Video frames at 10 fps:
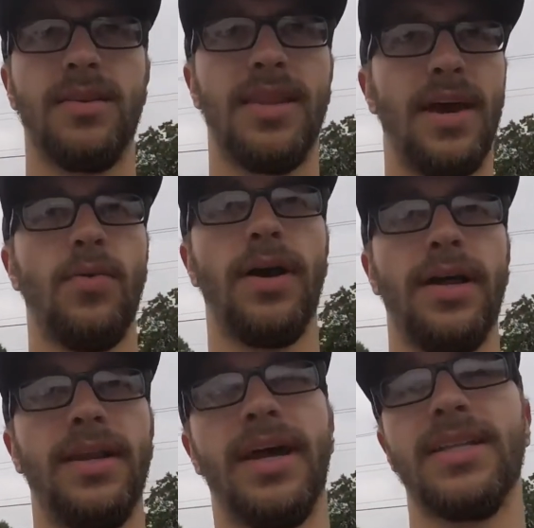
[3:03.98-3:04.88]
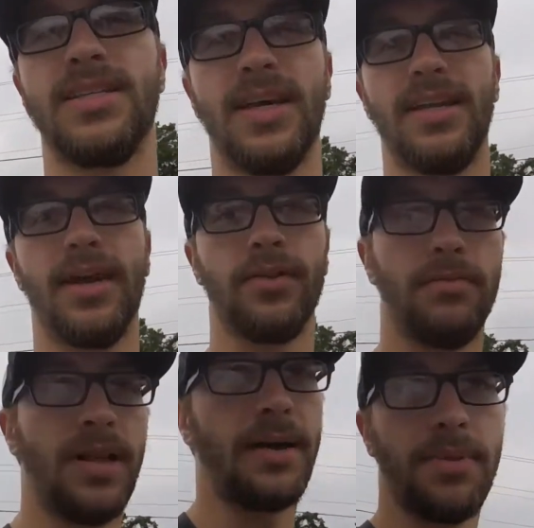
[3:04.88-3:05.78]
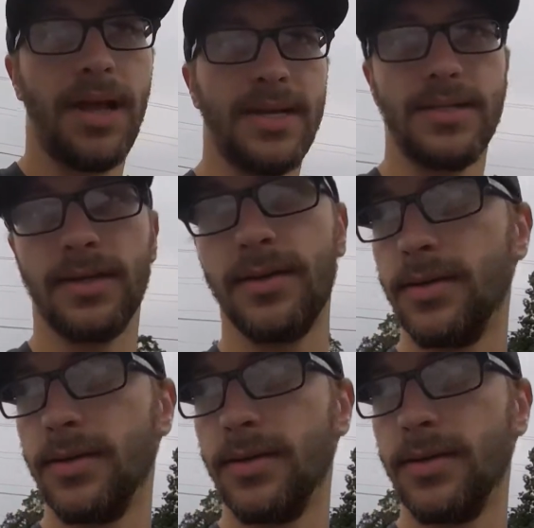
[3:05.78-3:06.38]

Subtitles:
that way I didn't have to sand down the black plastic.